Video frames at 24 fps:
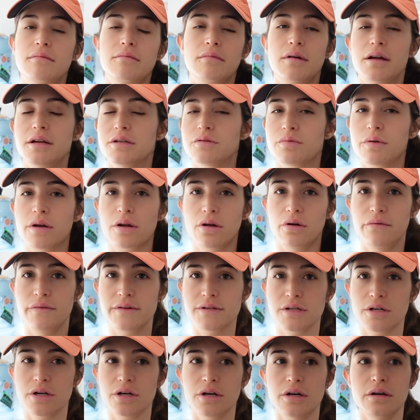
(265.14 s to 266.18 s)
I just wanna go
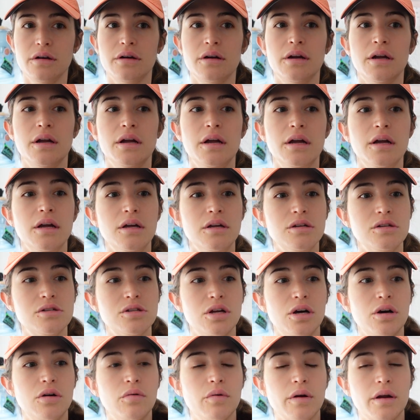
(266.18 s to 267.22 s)
visit her.
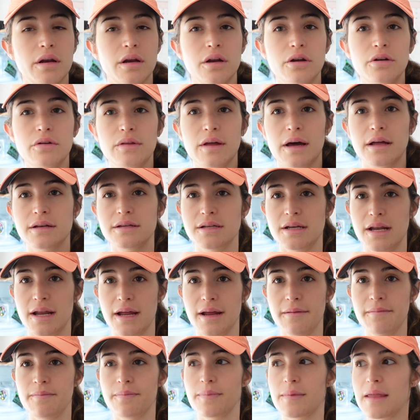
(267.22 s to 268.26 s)
So we're gonna do that
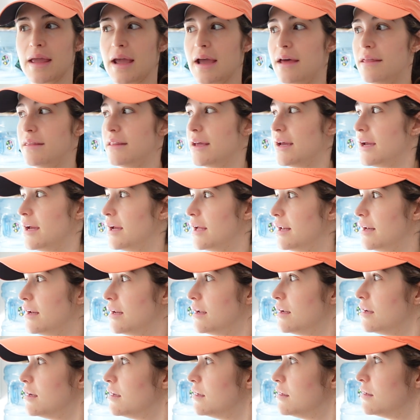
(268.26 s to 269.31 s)
today, and
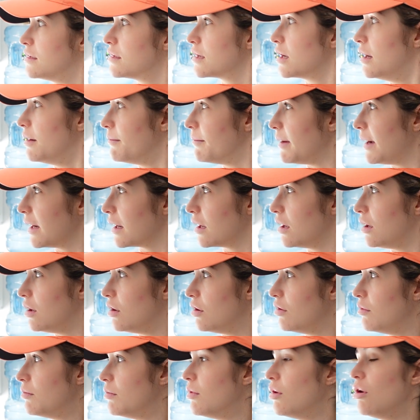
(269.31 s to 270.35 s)
then come back
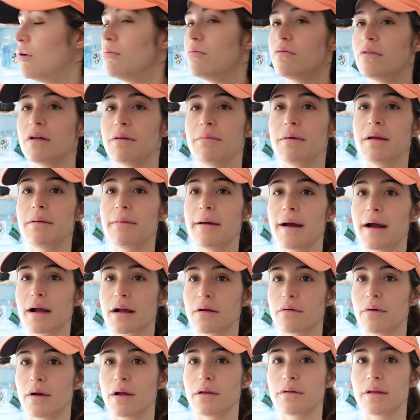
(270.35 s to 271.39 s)
home, hopefully be
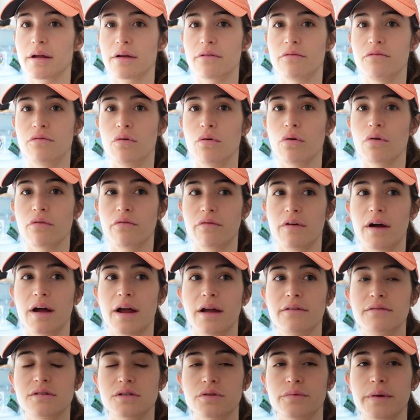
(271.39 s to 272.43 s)
back around like 4 or
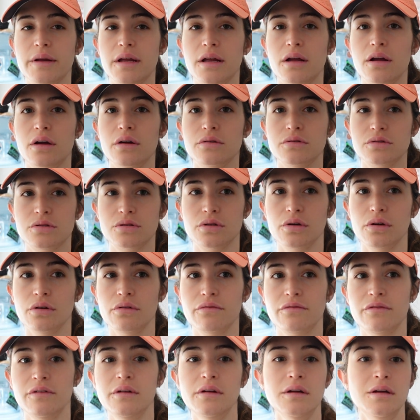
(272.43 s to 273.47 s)
5 so we can go
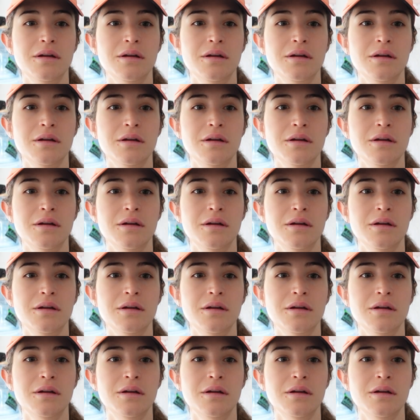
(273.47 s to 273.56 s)
surf,